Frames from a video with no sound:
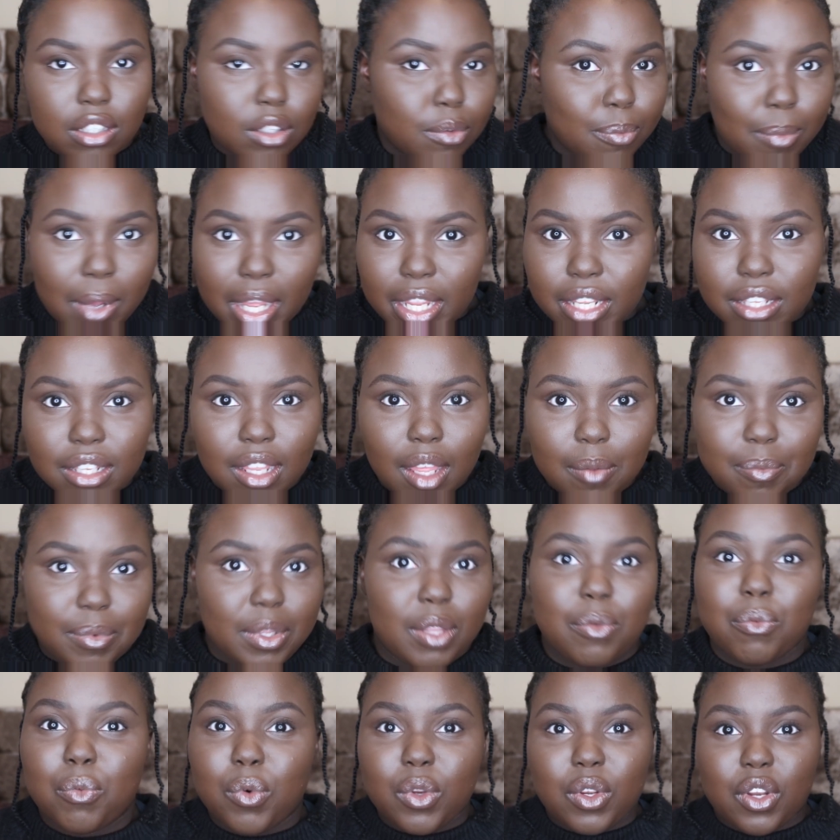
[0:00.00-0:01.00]
You might, I
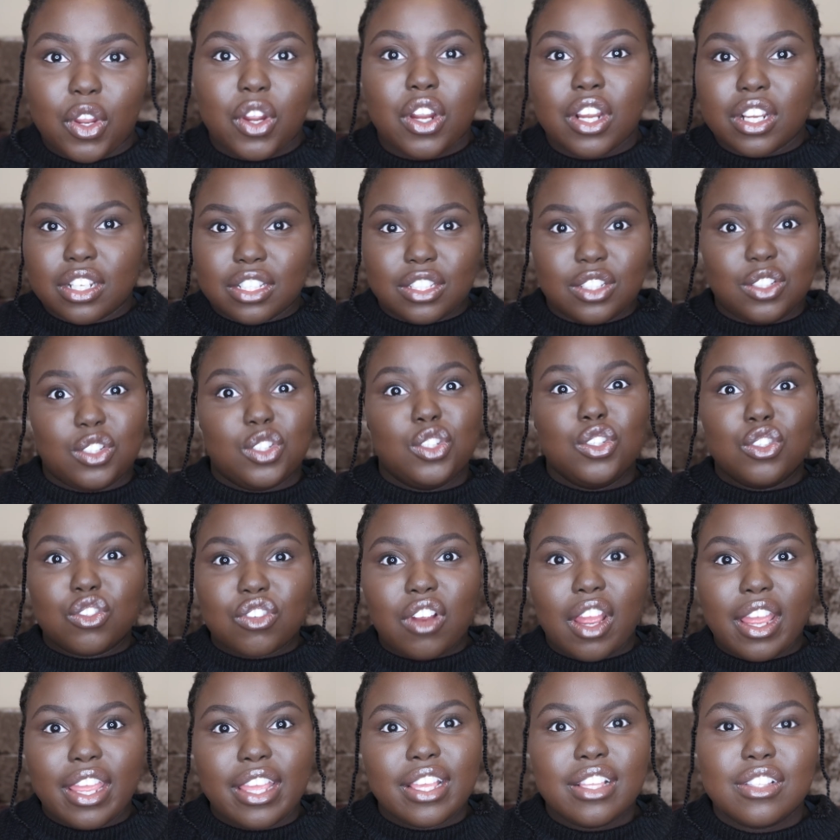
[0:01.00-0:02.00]
mean, it wouldn't hurt to
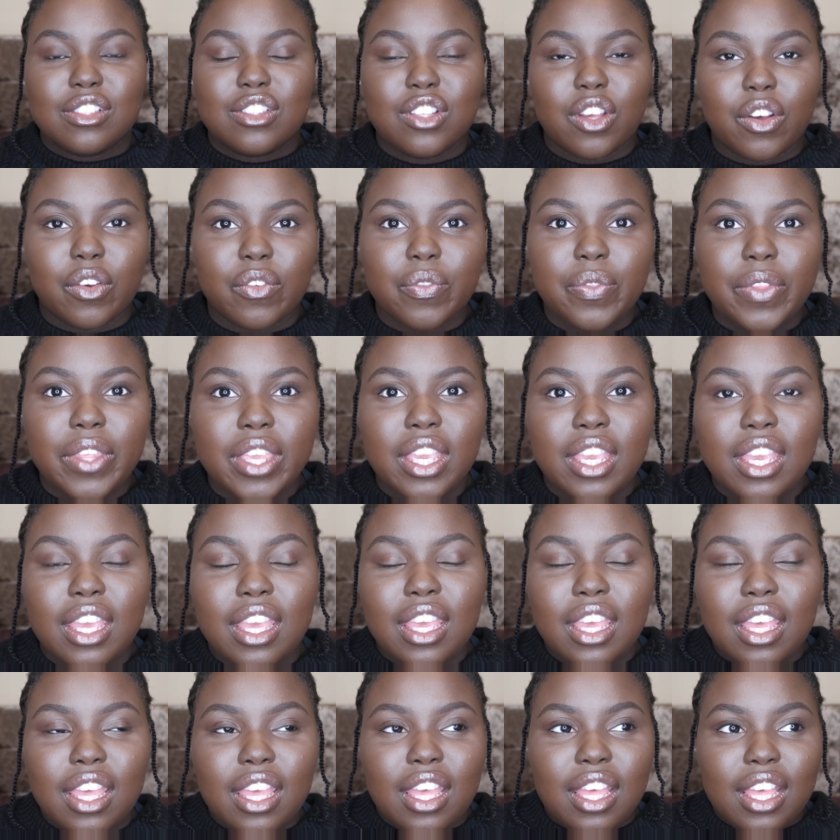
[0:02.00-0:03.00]
try it. So
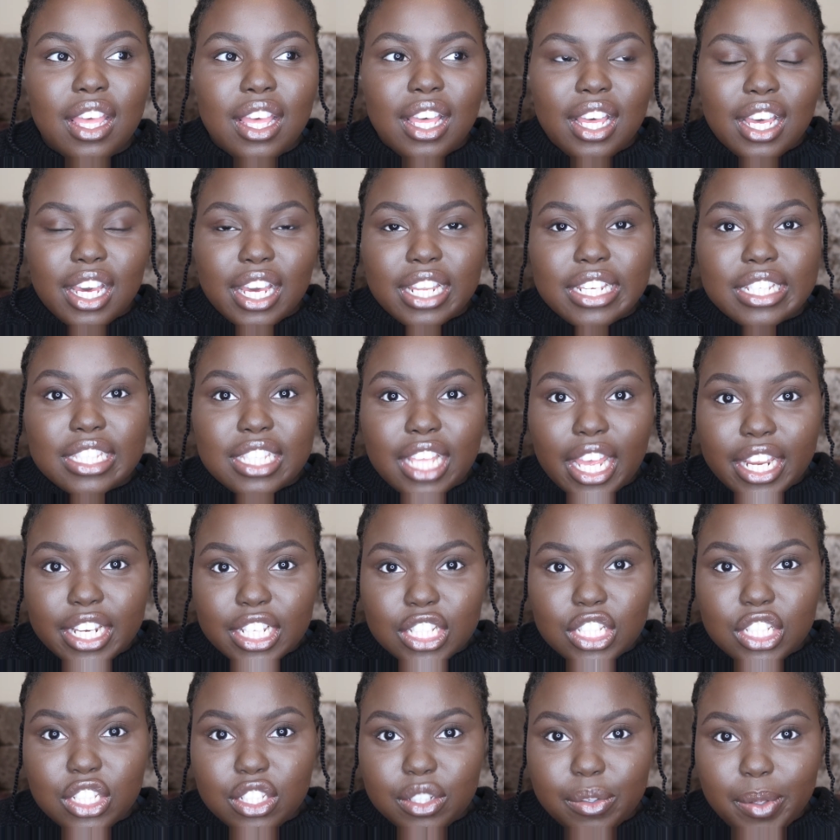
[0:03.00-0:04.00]
I
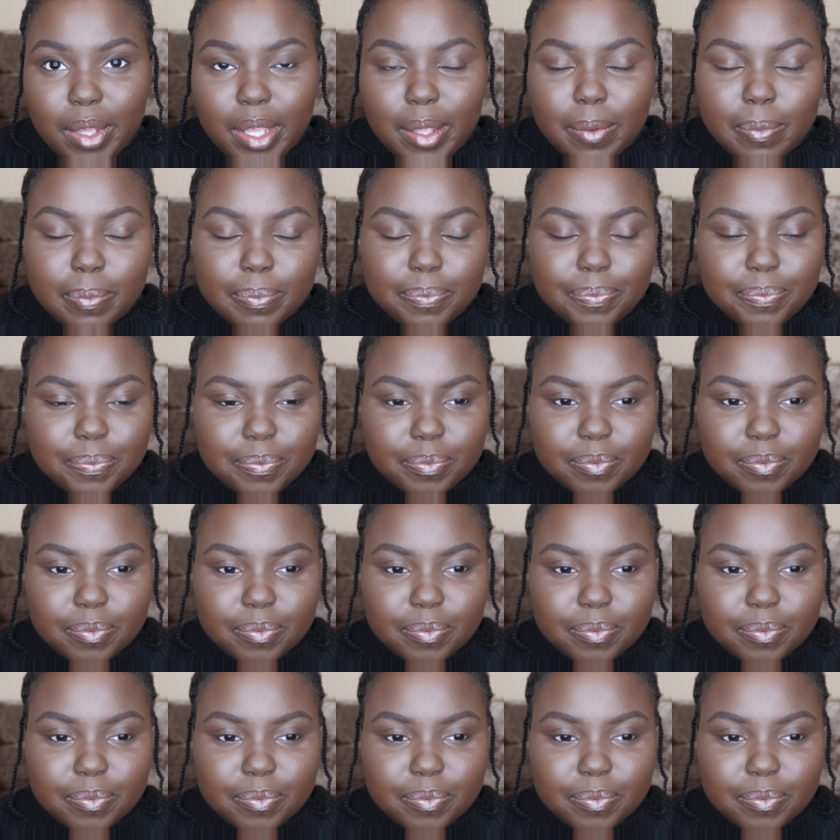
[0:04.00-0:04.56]
decided to do it.